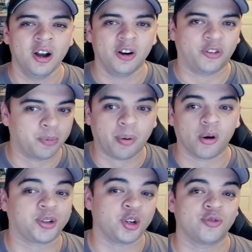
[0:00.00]
for
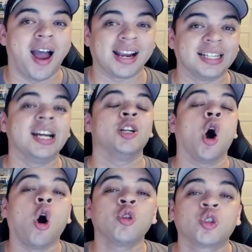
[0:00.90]
Borosword Dragon, an
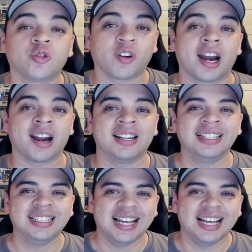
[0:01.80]
ultra rare